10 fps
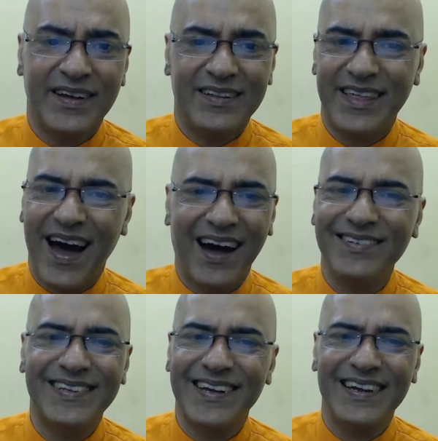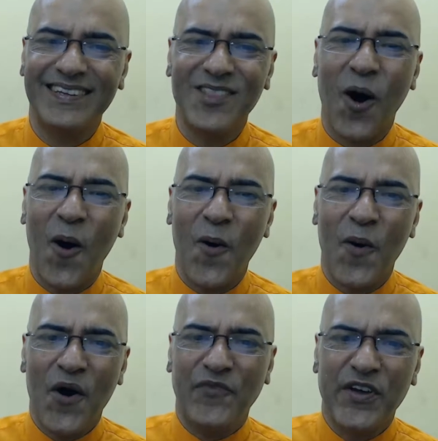The answer is
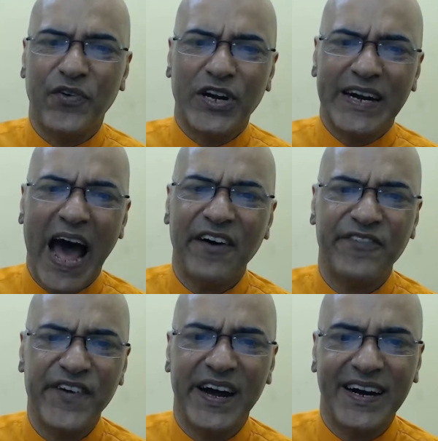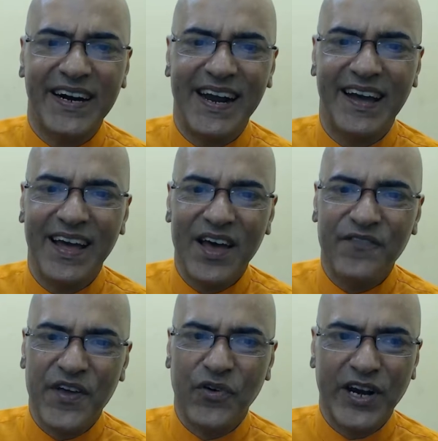no, we wouldn't have feared.
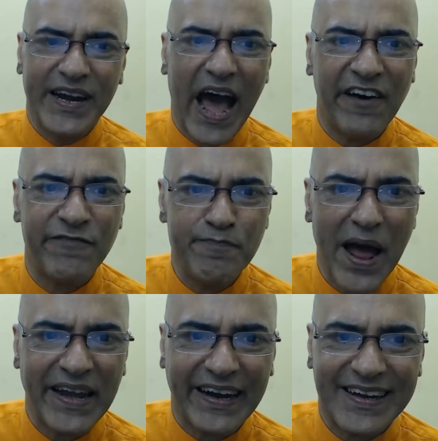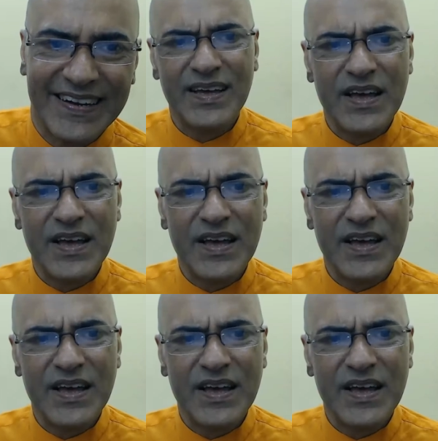We wouldn't have panicked.